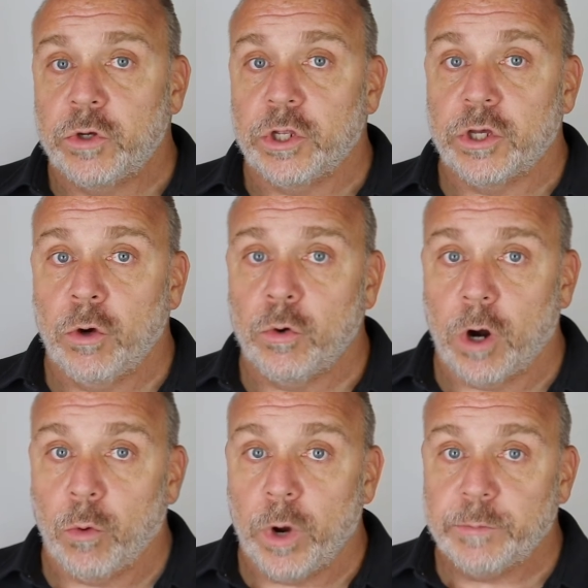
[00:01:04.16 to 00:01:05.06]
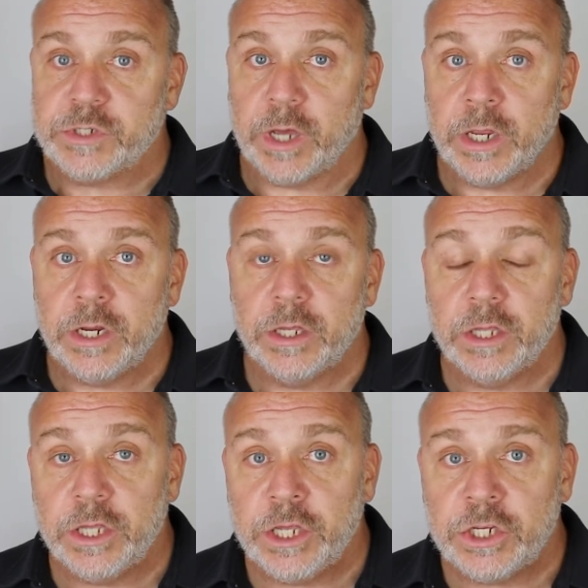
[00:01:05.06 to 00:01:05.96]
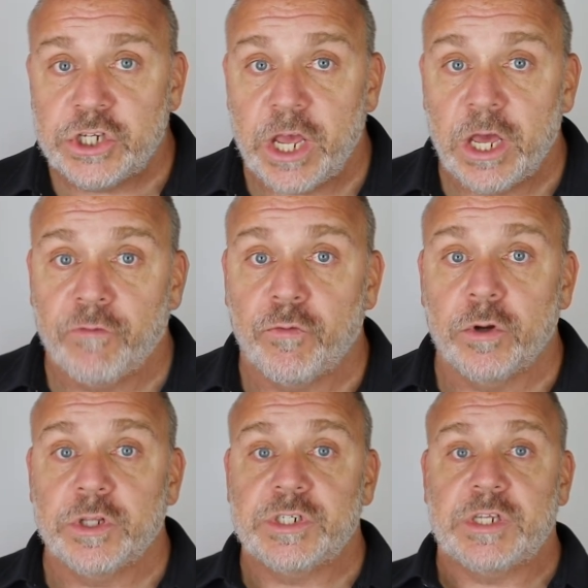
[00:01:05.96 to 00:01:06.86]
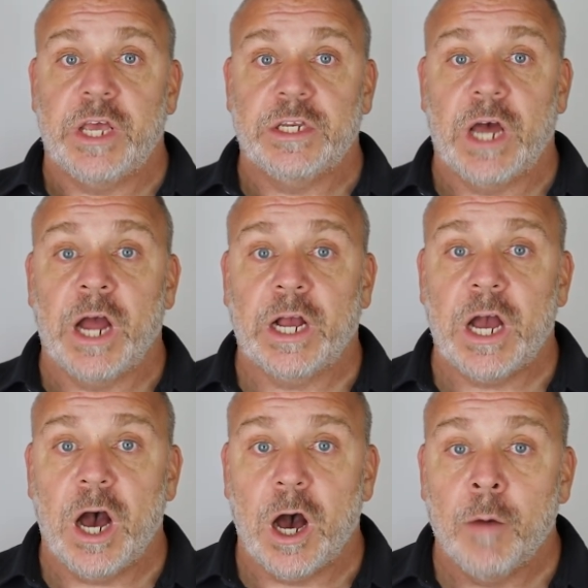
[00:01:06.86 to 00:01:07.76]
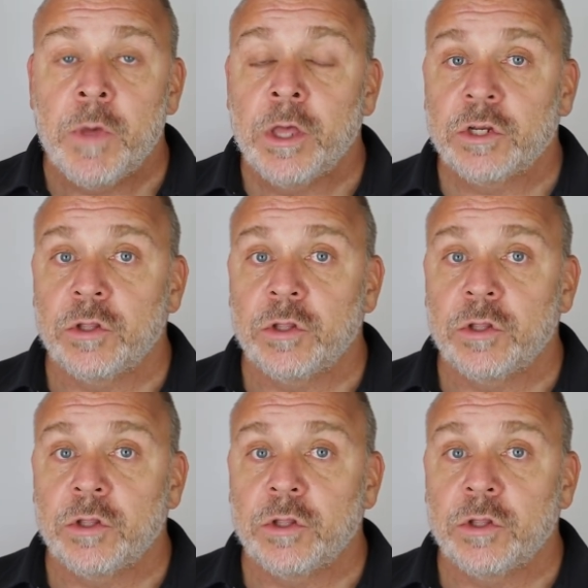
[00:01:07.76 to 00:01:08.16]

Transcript: you can go to our website, ejfrealestate.com,